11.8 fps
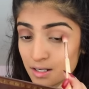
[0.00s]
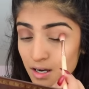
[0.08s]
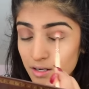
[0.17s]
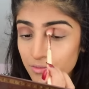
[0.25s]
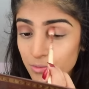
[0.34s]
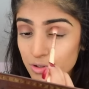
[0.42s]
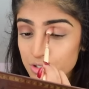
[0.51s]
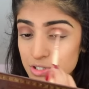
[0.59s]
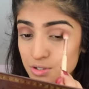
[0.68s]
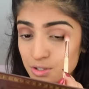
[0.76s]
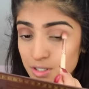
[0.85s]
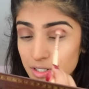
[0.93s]
I've
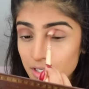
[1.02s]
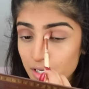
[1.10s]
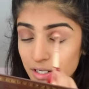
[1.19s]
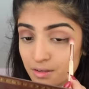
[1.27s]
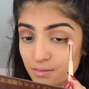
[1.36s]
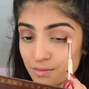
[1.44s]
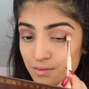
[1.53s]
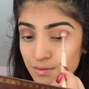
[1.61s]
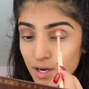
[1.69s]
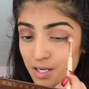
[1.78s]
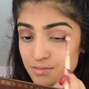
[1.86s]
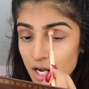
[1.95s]
watched it like
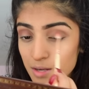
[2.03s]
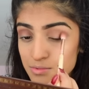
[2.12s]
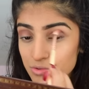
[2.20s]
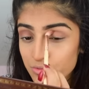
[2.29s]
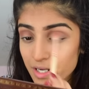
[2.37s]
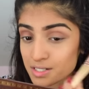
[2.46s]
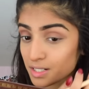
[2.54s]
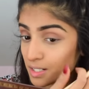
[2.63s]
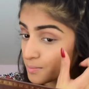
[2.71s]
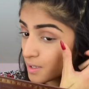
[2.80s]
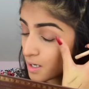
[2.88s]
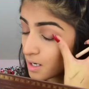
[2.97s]
5 times
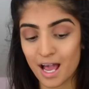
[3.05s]
already.